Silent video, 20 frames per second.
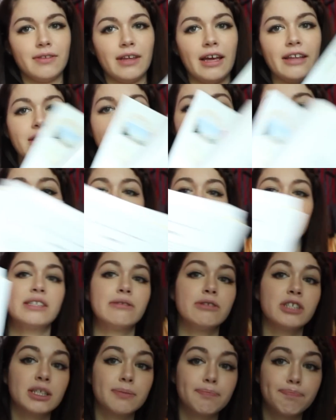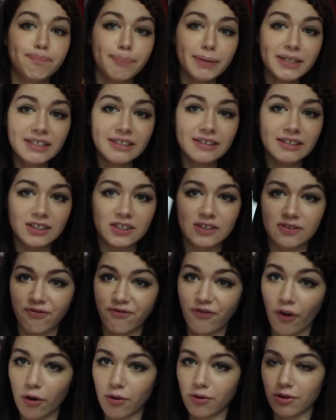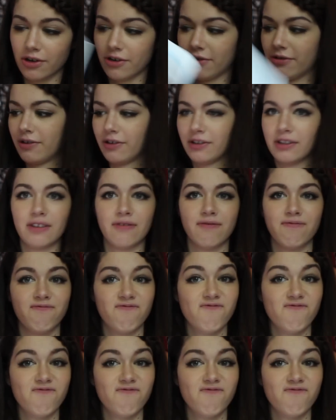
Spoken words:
At the more serious business folder on the